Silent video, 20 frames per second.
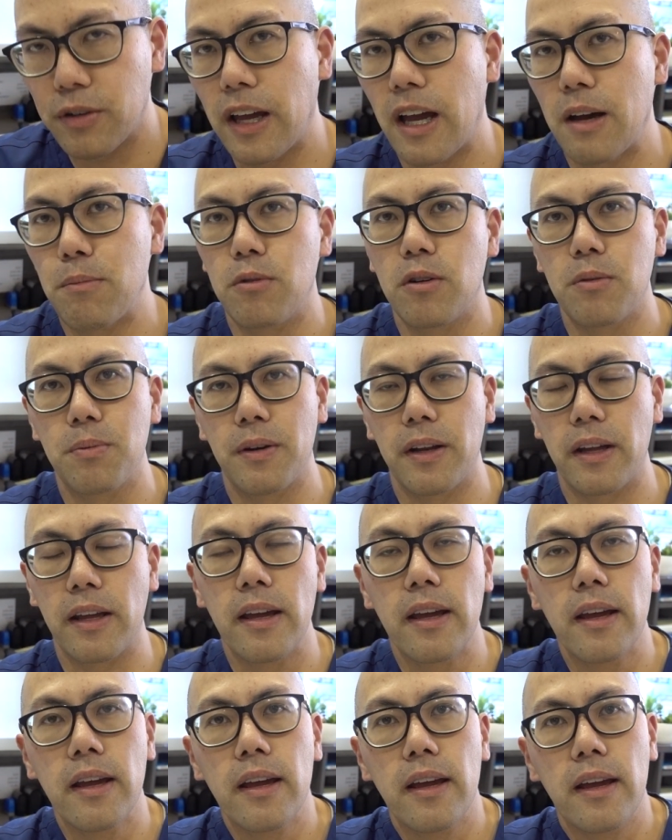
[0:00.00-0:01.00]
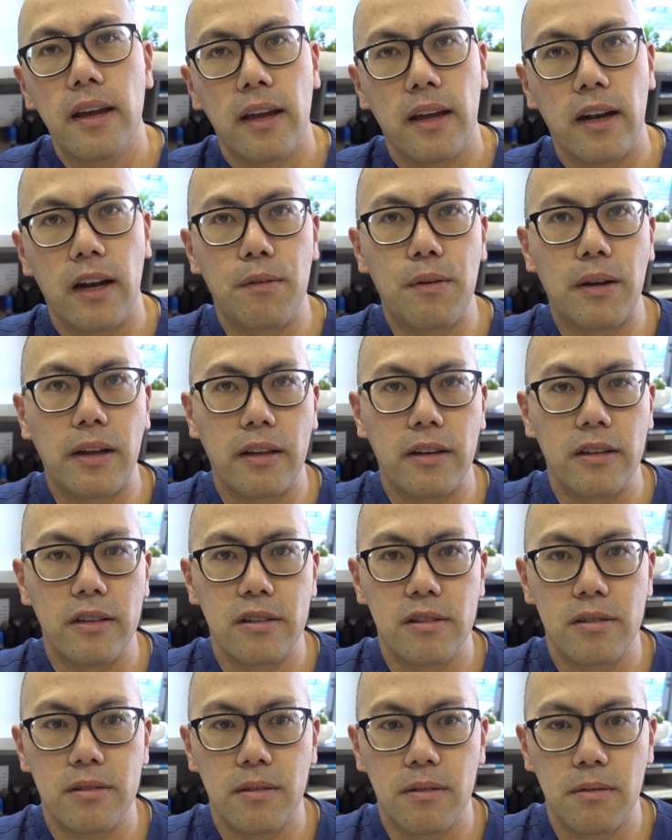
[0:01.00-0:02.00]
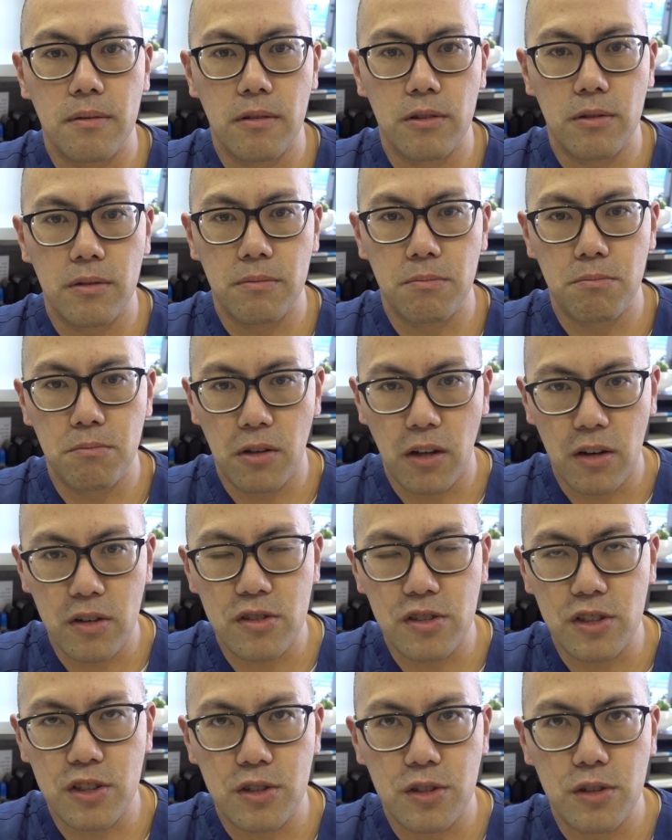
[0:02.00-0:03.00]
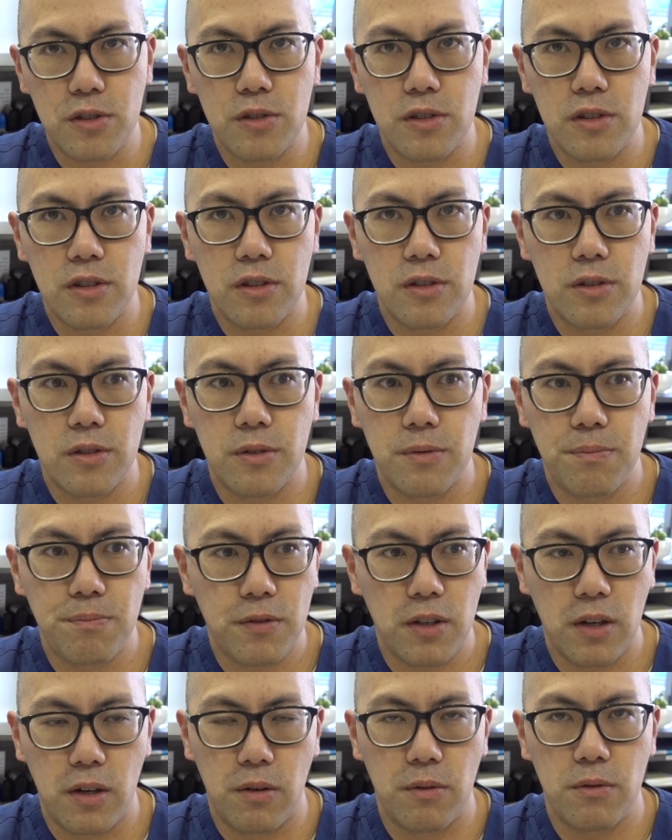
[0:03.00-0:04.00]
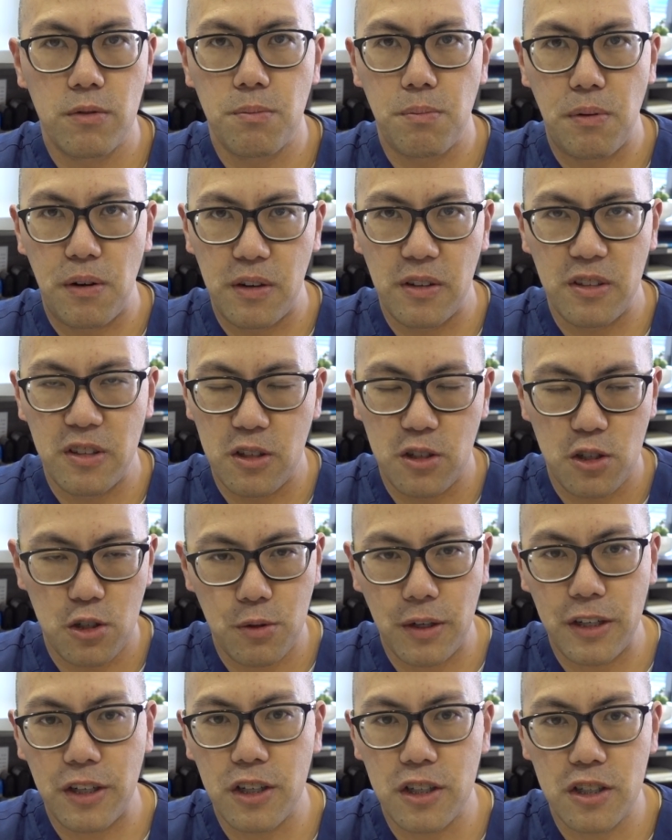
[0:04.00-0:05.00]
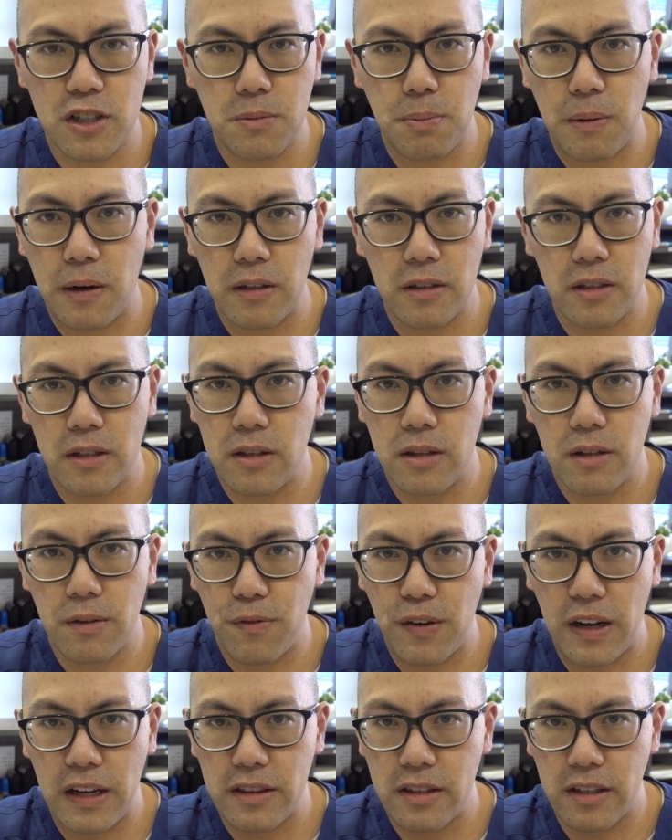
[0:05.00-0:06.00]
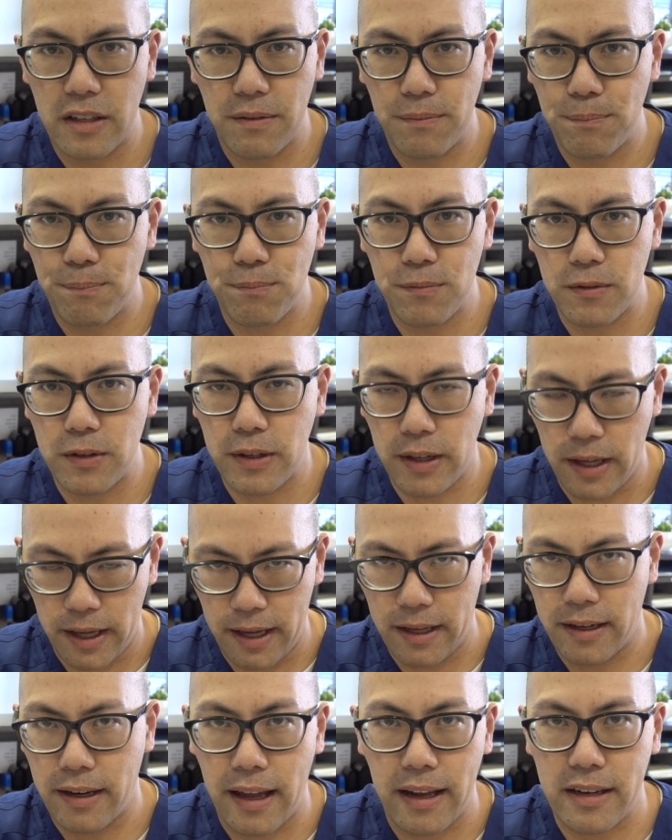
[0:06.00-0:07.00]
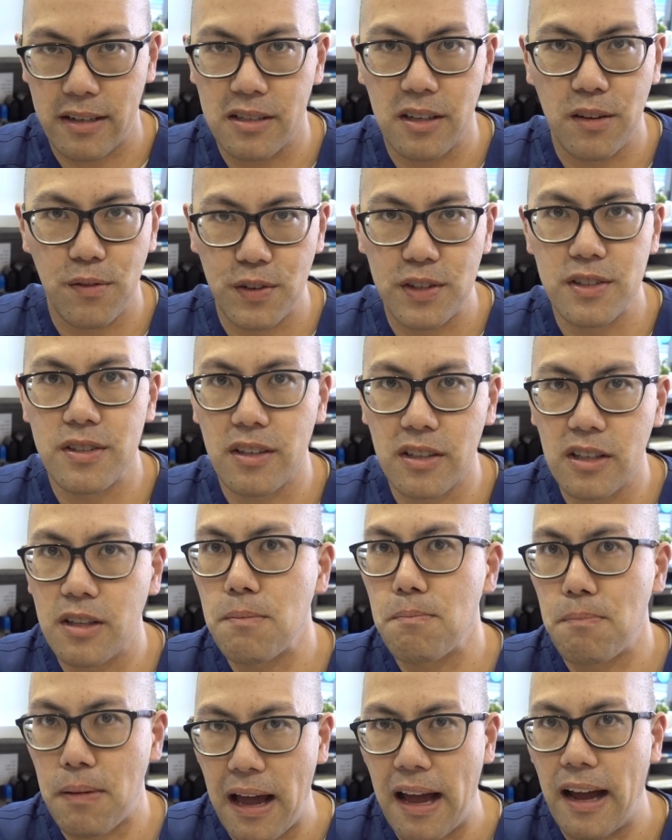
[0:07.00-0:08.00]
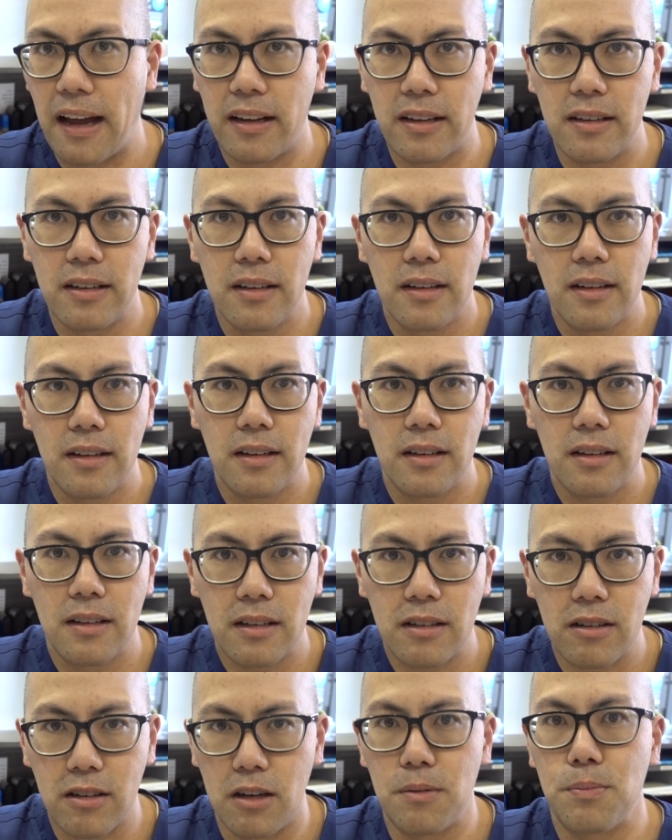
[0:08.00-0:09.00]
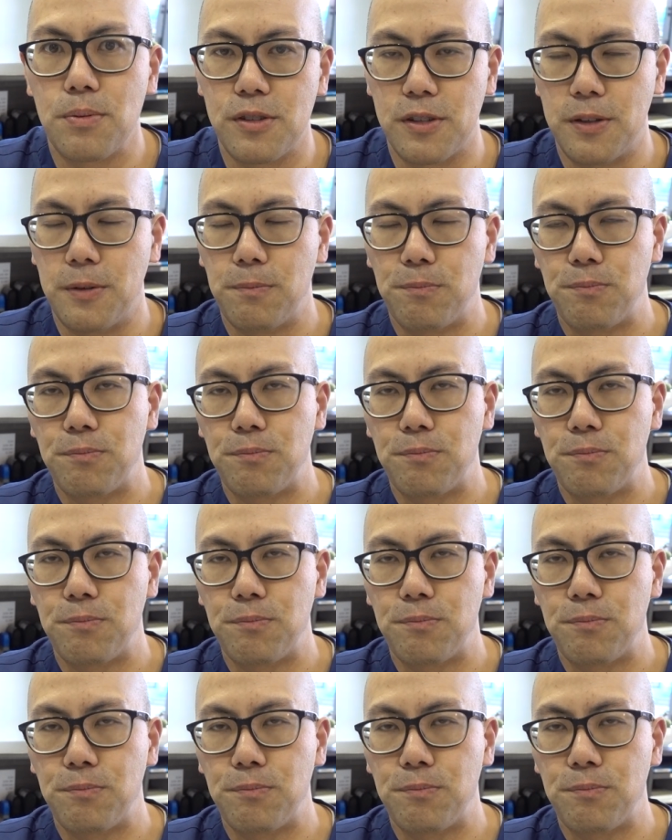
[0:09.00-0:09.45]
gap opening, and I reckon it's largely due to the partly the shrinkage, partly the fact that you can't actually physically pack composite.